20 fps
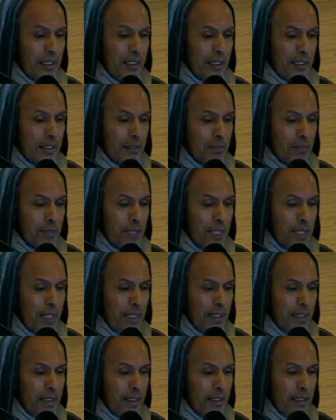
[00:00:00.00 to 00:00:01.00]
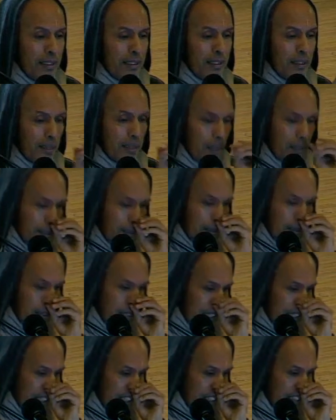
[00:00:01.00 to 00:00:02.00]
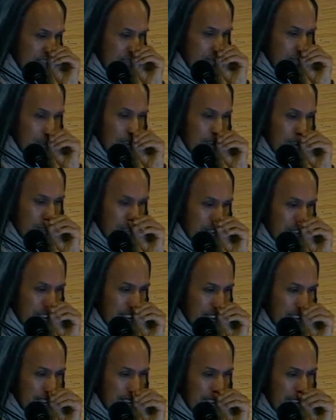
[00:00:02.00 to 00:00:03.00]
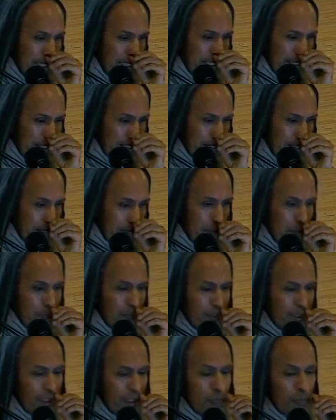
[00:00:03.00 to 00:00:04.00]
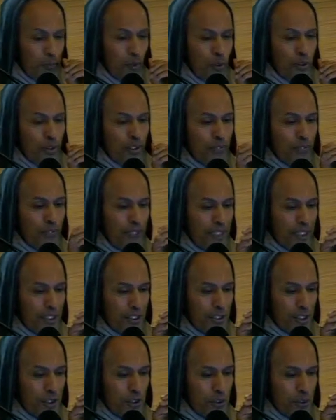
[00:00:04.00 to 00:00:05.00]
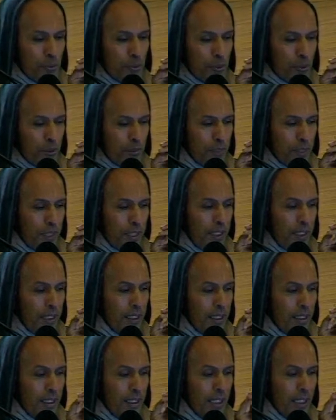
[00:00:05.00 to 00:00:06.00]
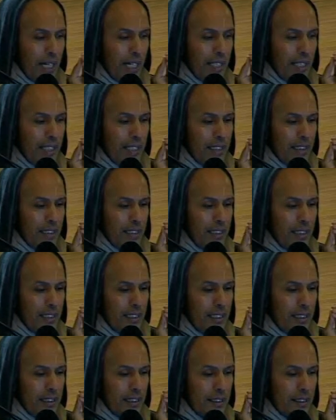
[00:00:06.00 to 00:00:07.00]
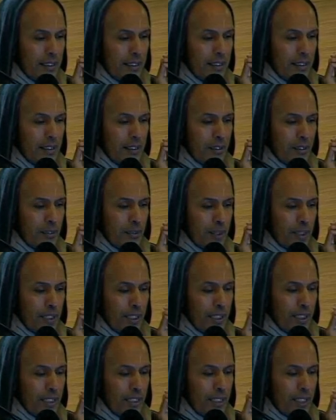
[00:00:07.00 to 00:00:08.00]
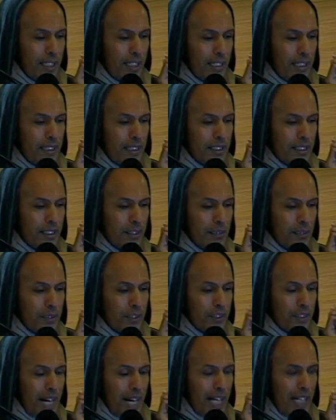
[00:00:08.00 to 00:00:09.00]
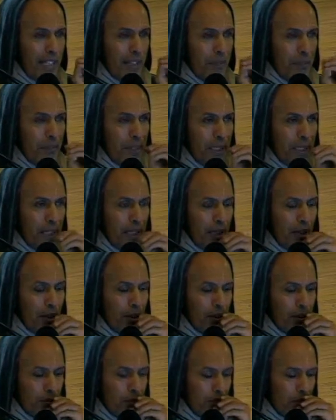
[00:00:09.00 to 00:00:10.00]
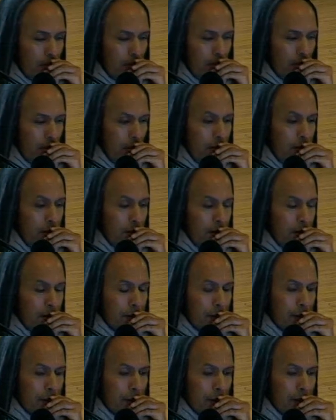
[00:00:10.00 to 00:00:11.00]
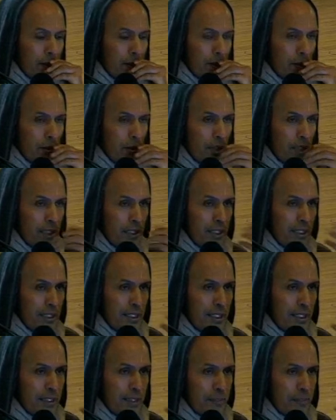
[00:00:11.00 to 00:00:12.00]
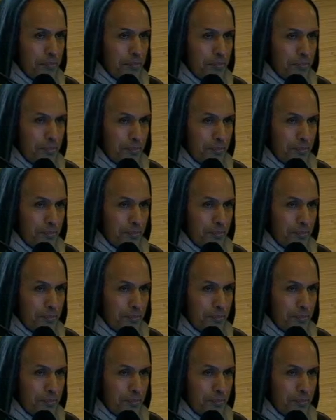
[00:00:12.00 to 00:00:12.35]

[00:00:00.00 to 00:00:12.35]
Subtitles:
it is explained that Krishna says, they're most affectionate towards me, and indeed, with their intelligence, they reside in me alone. So this is